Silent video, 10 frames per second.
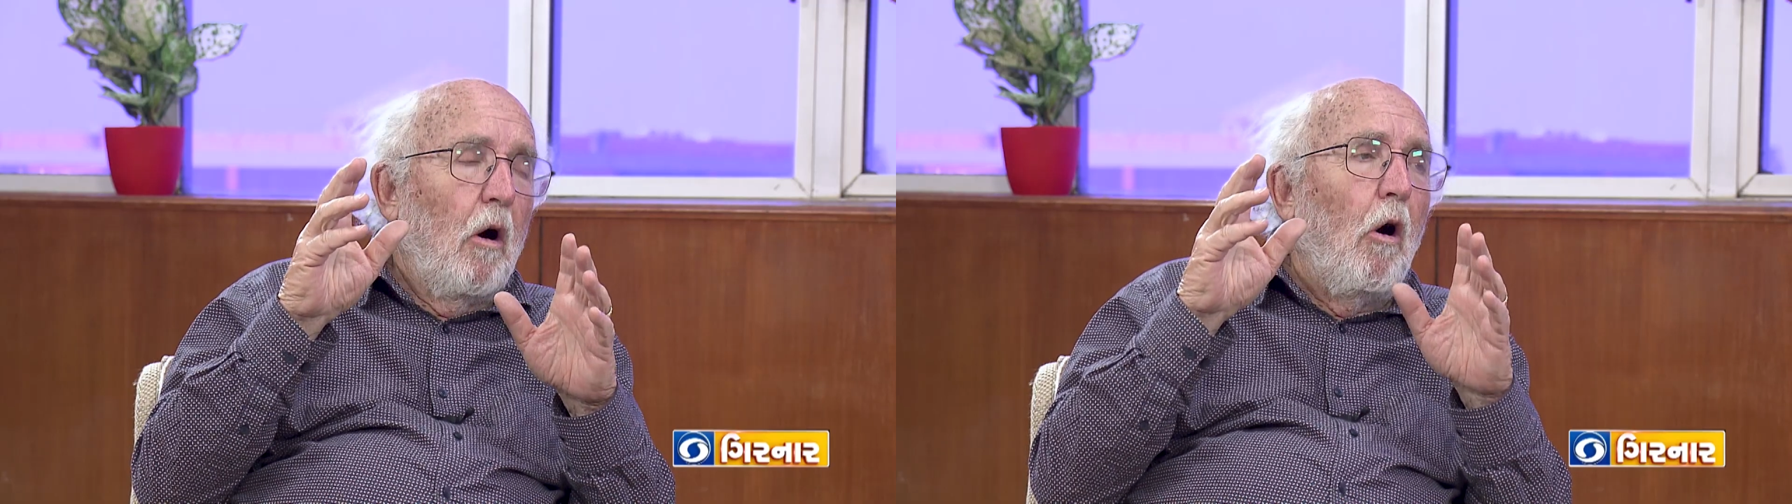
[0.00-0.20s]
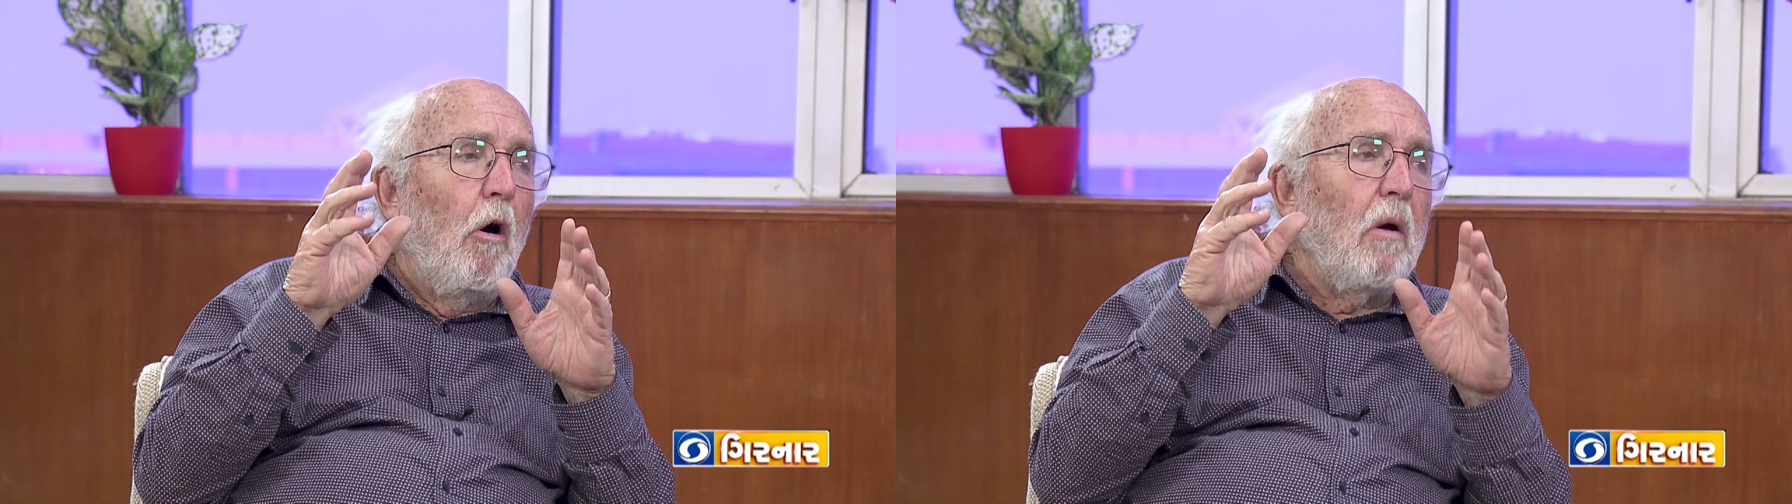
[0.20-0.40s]

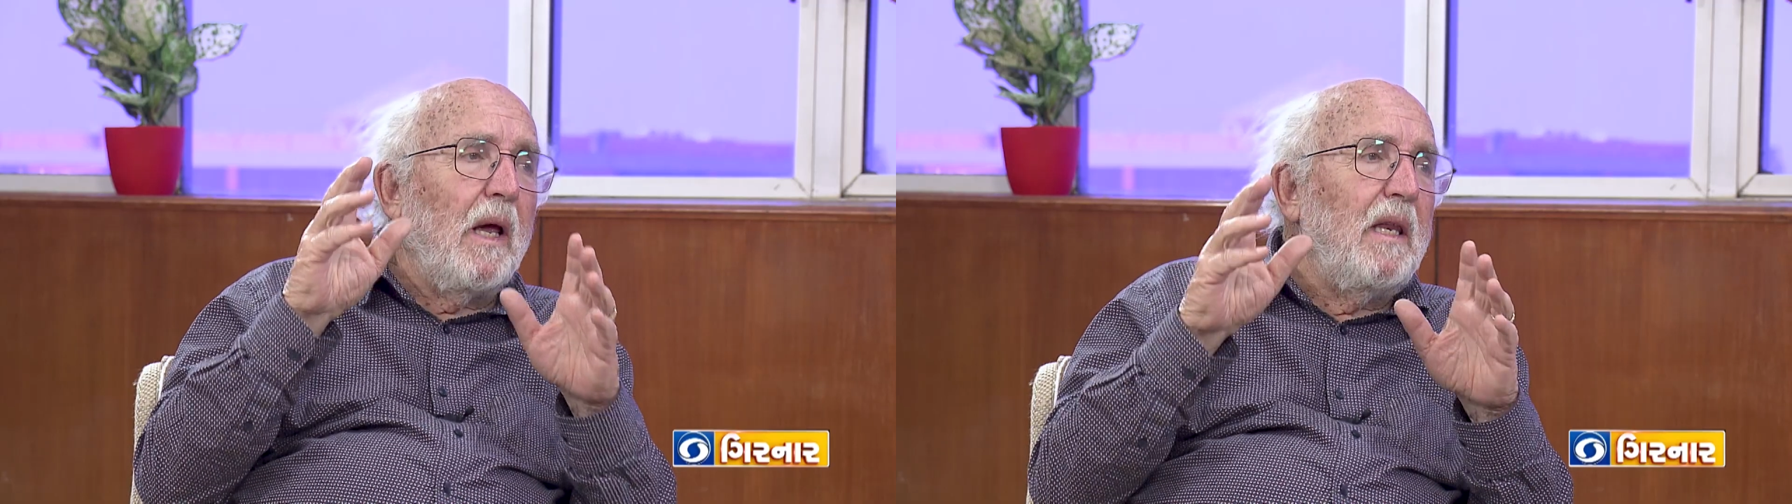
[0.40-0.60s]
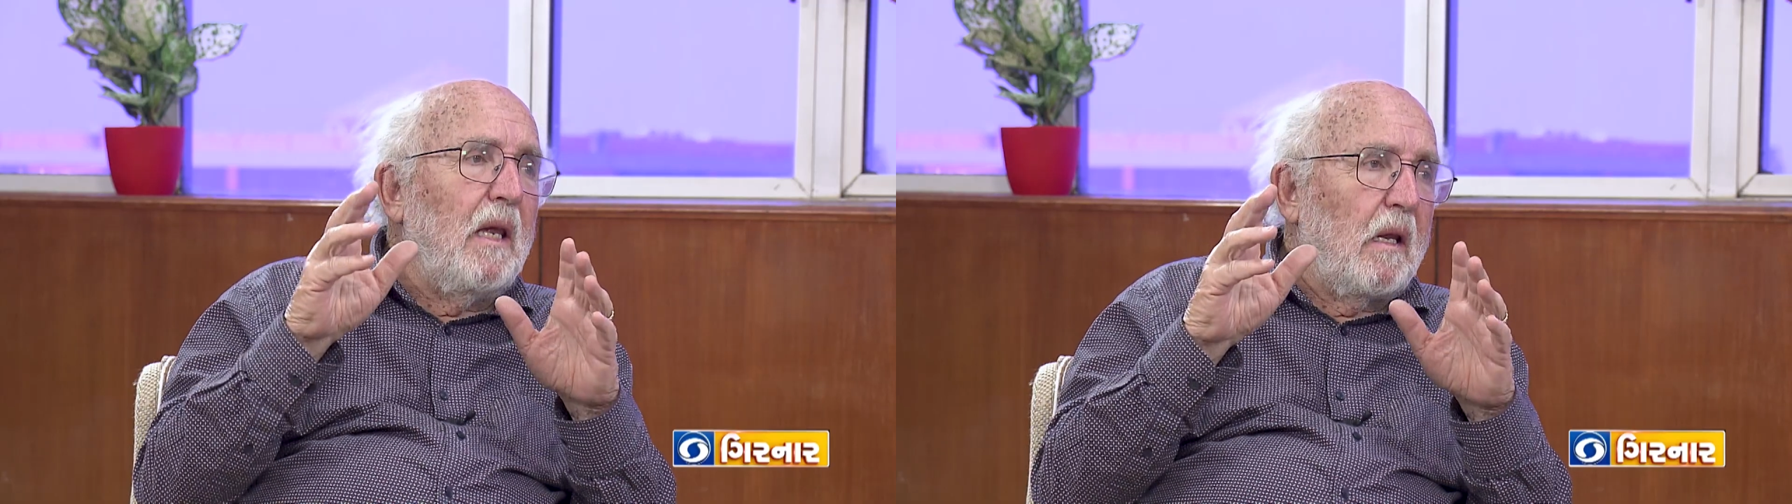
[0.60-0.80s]

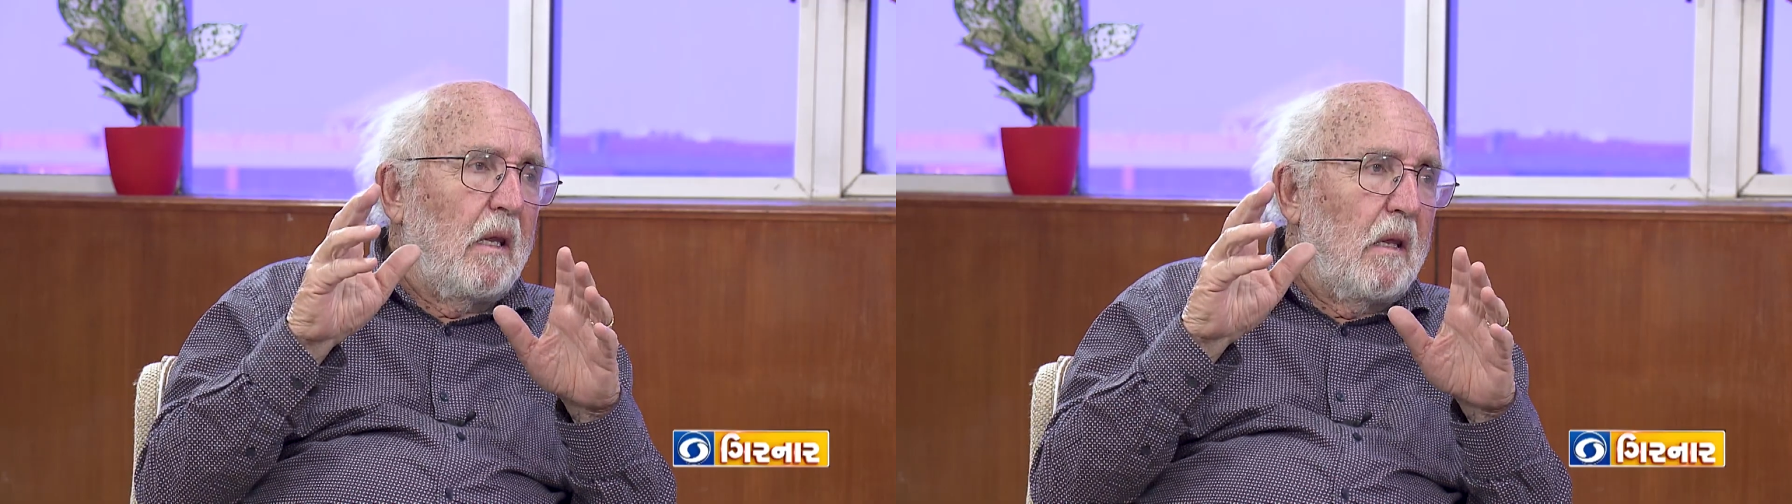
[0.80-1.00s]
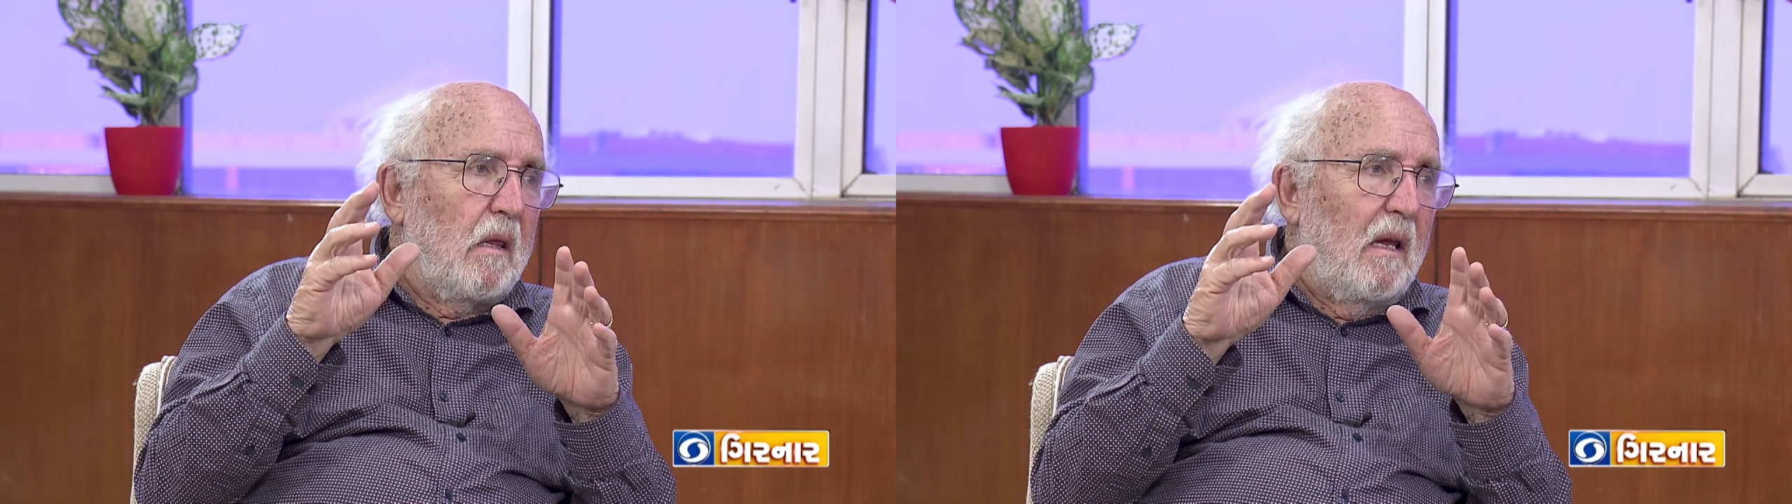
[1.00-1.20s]
already
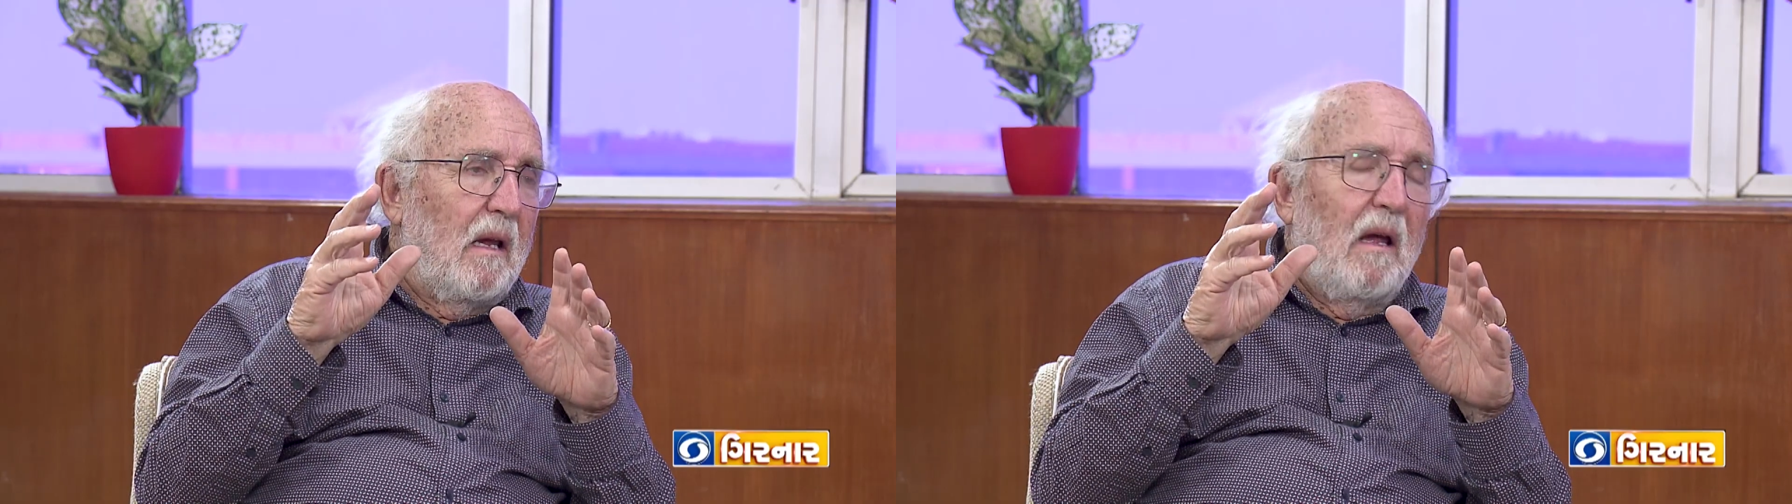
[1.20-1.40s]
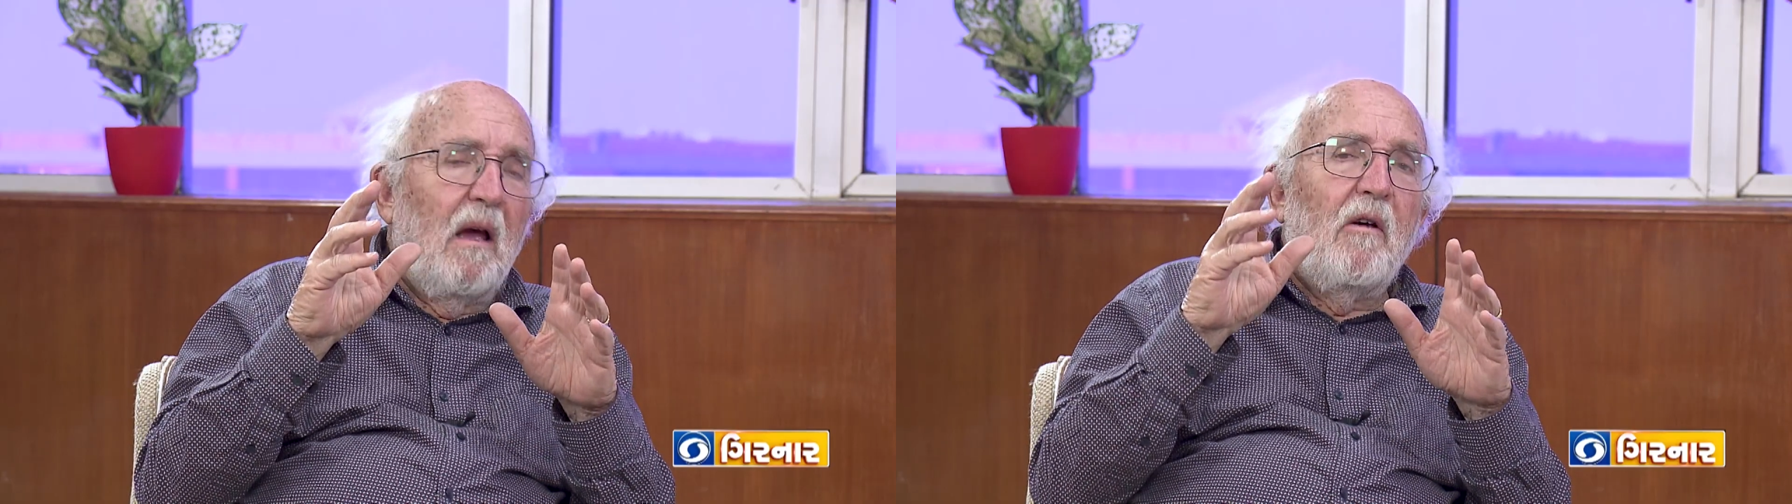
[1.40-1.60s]
existing